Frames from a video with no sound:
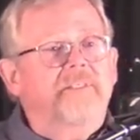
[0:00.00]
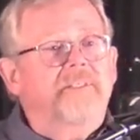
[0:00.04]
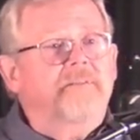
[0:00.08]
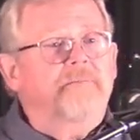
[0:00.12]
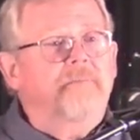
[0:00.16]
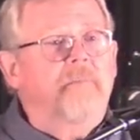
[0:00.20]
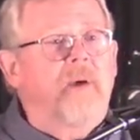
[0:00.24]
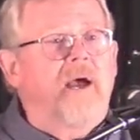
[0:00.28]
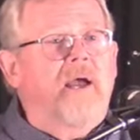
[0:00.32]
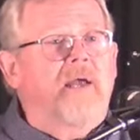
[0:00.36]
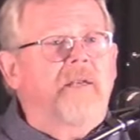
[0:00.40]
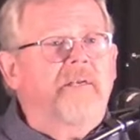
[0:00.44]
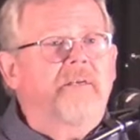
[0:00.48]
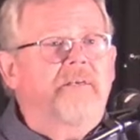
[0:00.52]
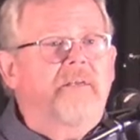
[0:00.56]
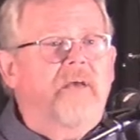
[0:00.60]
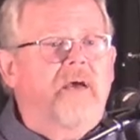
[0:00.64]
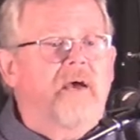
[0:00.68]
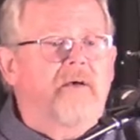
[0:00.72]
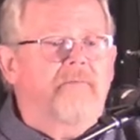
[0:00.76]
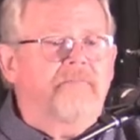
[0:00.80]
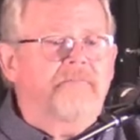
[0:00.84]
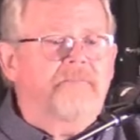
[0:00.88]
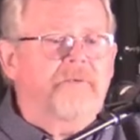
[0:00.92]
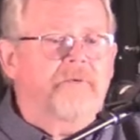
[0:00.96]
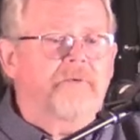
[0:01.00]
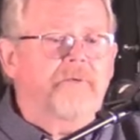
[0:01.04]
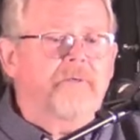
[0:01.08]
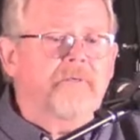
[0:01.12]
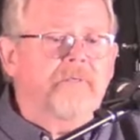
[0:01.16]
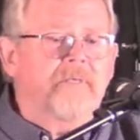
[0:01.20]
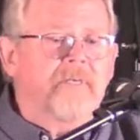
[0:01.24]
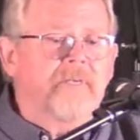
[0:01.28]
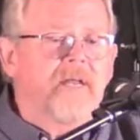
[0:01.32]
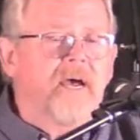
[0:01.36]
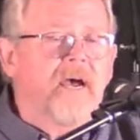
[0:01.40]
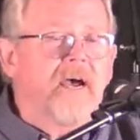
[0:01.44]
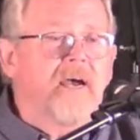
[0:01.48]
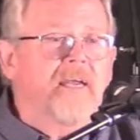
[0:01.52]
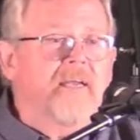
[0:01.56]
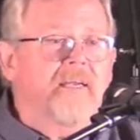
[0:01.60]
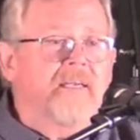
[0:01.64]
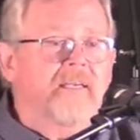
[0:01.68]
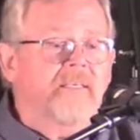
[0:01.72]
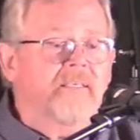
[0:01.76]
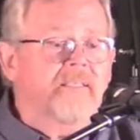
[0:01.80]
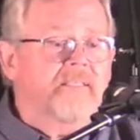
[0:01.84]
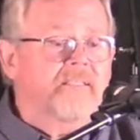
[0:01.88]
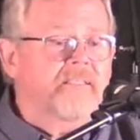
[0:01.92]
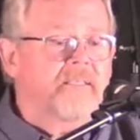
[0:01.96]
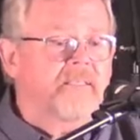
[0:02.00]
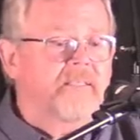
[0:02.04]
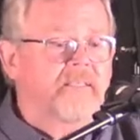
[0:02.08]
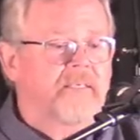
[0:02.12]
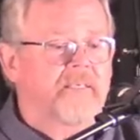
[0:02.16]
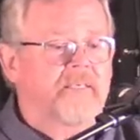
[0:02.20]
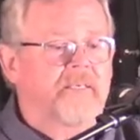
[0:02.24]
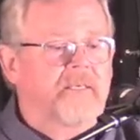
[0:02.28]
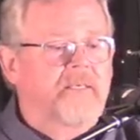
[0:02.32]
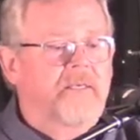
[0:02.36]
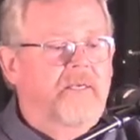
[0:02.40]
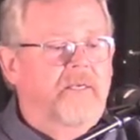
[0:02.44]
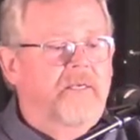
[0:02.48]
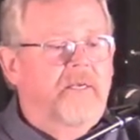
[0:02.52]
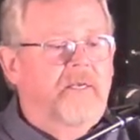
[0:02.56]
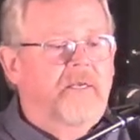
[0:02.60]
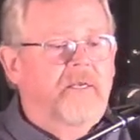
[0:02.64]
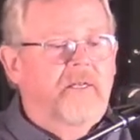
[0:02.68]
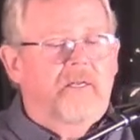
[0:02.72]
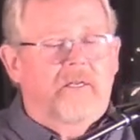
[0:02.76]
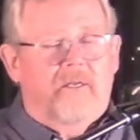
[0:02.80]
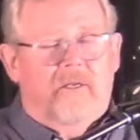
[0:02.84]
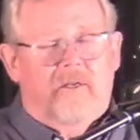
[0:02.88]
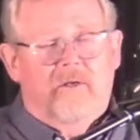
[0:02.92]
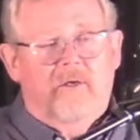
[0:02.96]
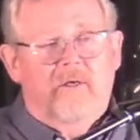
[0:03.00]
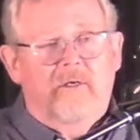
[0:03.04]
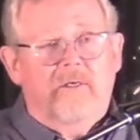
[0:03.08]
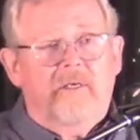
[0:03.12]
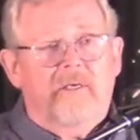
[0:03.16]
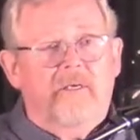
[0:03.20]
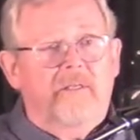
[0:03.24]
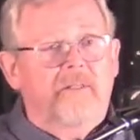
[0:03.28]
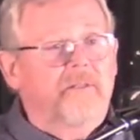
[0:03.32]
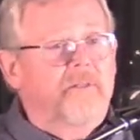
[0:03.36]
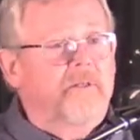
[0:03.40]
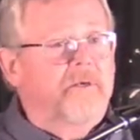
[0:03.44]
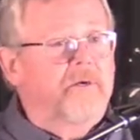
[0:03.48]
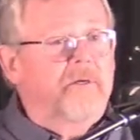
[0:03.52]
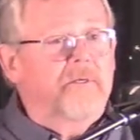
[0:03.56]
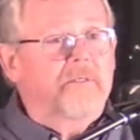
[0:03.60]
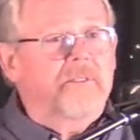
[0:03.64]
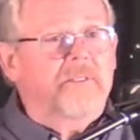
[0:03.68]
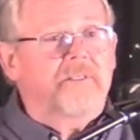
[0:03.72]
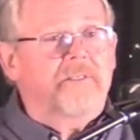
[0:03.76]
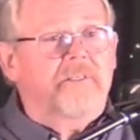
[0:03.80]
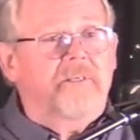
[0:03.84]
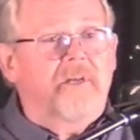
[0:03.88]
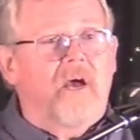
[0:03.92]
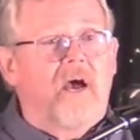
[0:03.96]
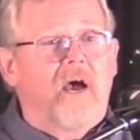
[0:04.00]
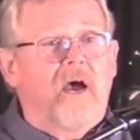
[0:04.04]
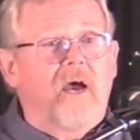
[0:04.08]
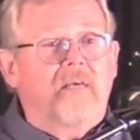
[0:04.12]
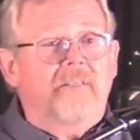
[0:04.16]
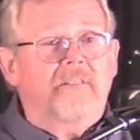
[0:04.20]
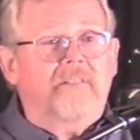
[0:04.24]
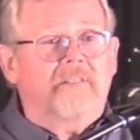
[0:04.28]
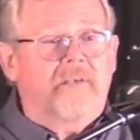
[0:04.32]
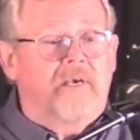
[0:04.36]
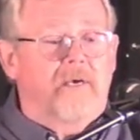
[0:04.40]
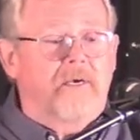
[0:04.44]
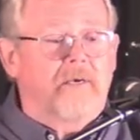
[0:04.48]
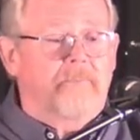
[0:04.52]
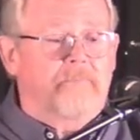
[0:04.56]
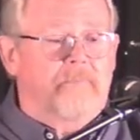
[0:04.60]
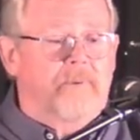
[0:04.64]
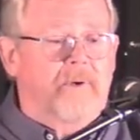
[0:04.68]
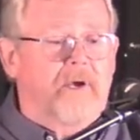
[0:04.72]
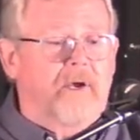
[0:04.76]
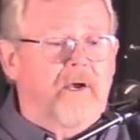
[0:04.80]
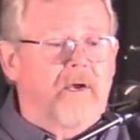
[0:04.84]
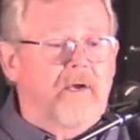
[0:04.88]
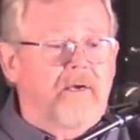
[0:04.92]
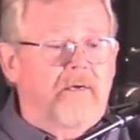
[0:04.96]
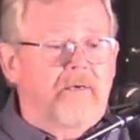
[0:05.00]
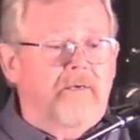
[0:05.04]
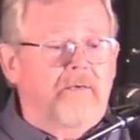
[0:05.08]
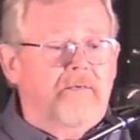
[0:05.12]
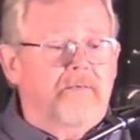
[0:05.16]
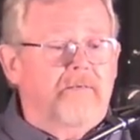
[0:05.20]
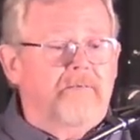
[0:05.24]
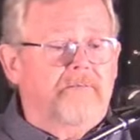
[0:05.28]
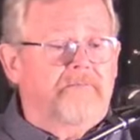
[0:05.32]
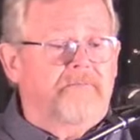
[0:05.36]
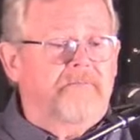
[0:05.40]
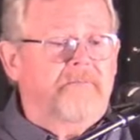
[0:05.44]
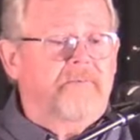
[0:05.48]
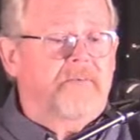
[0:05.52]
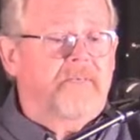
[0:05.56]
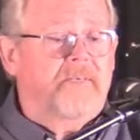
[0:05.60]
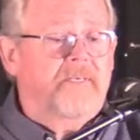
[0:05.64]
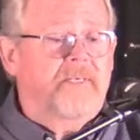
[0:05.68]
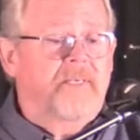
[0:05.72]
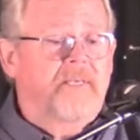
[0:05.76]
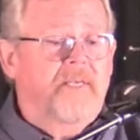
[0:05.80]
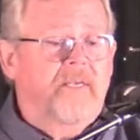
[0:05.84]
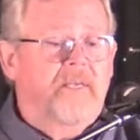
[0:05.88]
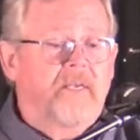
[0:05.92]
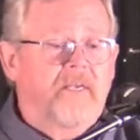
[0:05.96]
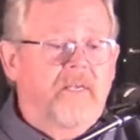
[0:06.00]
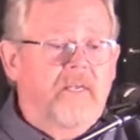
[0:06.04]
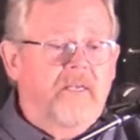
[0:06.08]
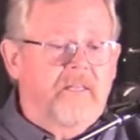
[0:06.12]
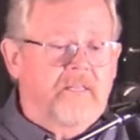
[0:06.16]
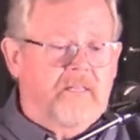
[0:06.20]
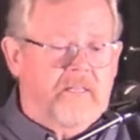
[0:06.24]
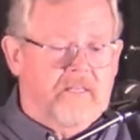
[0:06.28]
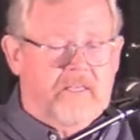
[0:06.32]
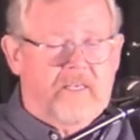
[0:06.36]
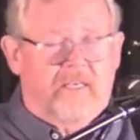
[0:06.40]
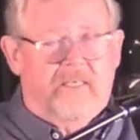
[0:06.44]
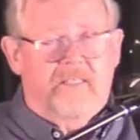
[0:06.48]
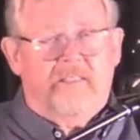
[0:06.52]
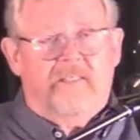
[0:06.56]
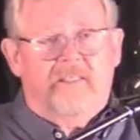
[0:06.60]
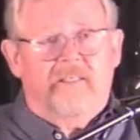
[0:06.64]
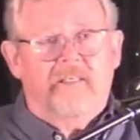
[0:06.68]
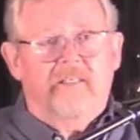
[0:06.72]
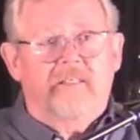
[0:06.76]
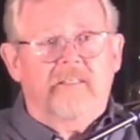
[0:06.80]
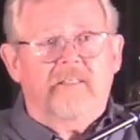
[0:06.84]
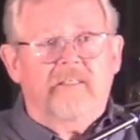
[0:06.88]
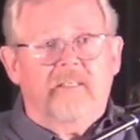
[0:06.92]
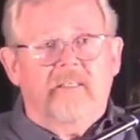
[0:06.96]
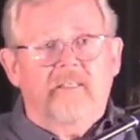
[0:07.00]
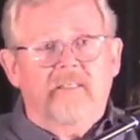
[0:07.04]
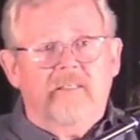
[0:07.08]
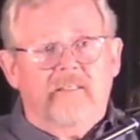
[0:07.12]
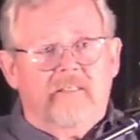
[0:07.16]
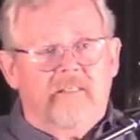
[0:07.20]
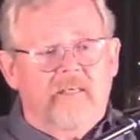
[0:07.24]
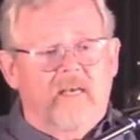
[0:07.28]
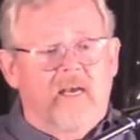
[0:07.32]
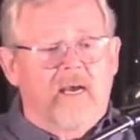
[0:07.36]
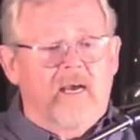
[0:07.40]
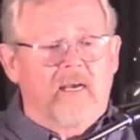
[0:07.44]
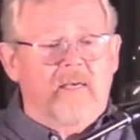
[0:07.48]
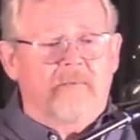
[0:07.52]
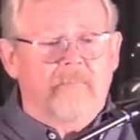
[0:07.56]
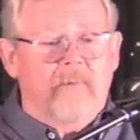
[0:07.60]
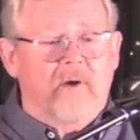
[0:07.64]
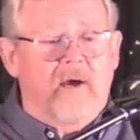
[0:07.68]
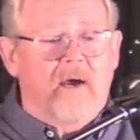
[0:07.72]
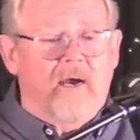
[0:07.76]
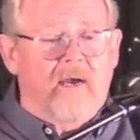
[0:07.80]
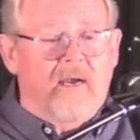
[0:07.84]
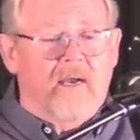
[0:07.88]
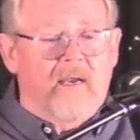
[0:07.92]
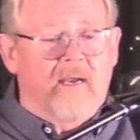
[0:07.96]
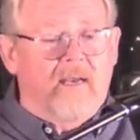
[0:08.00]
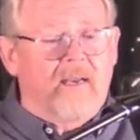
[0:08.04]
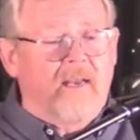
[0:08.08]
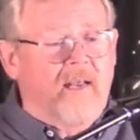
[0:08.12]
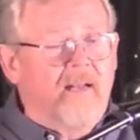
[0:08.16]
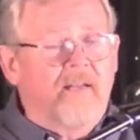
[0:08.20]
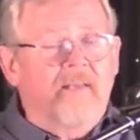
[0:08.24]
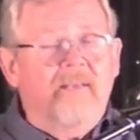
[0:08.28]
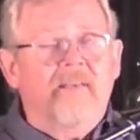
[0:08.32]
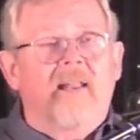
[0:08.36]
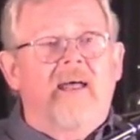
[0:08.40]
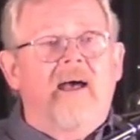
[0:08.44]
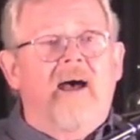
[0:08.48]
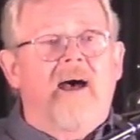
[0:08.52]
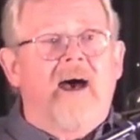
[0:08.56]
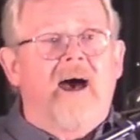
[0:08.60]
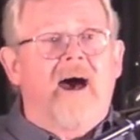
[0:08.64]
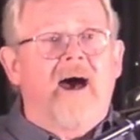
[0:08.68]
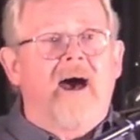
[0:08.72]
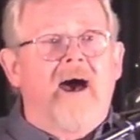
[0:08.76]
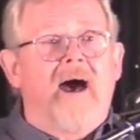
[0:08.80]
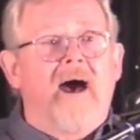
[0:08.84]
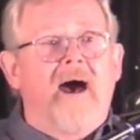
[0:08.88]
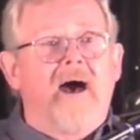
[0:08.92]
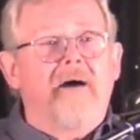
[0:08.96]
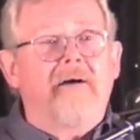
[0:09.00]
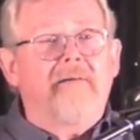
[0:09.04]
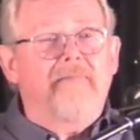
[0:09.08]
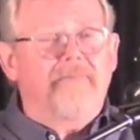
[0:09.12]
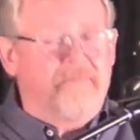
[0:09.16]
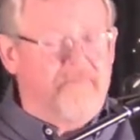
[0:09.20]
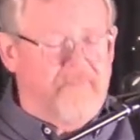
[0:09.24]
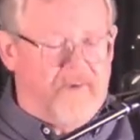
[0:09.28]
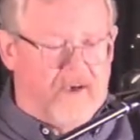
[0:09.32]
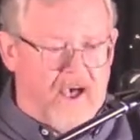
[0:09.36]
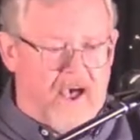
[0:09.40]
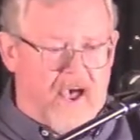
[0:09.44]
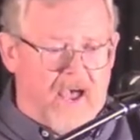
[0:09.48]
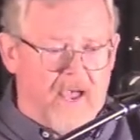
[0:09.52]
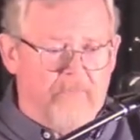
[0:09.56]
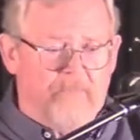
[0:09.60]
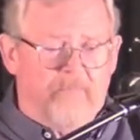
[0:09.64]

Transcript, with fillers: is my dove tonight. Look at those stars above. This is the time I love. I